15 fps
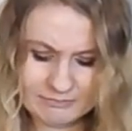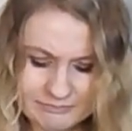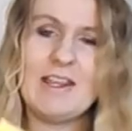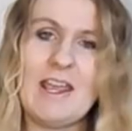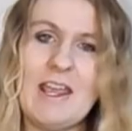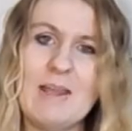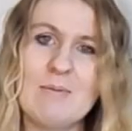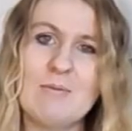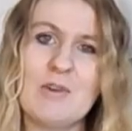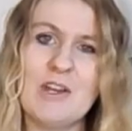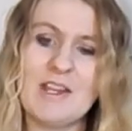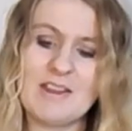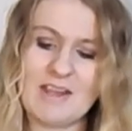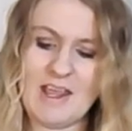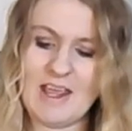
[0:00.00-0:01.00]
It came
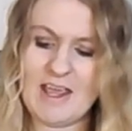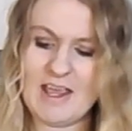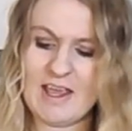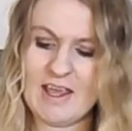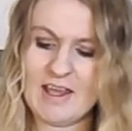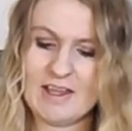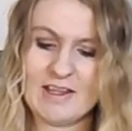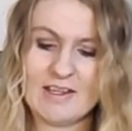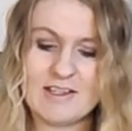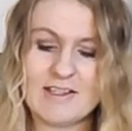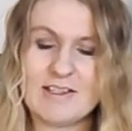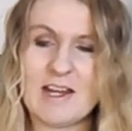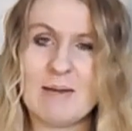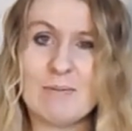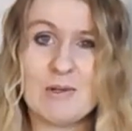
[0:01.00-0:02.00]
with a
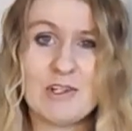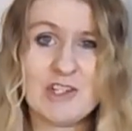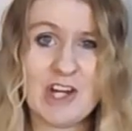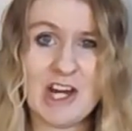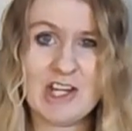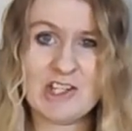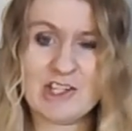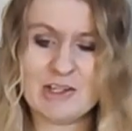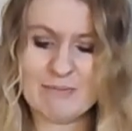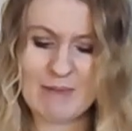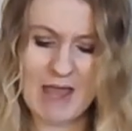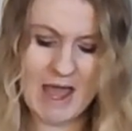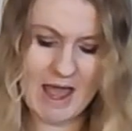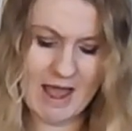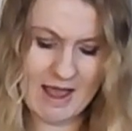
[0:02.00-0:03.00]
diaper changing
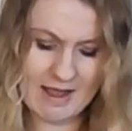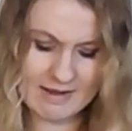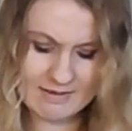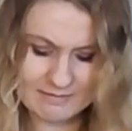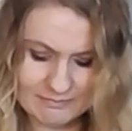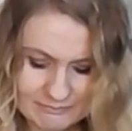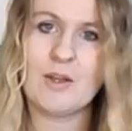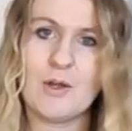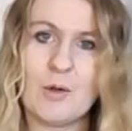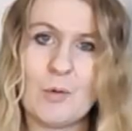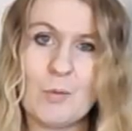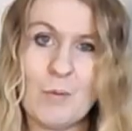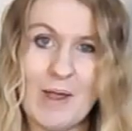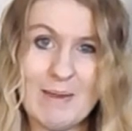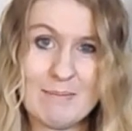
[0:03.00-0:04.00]
pad,
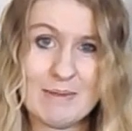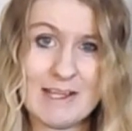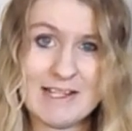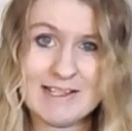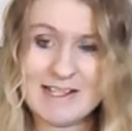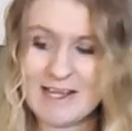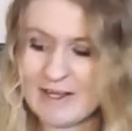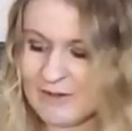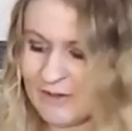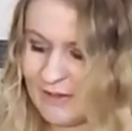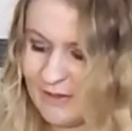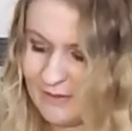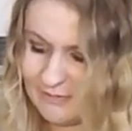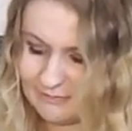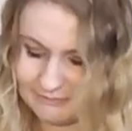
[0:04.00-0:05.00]
white
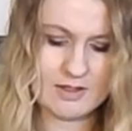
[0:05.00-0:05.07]
container,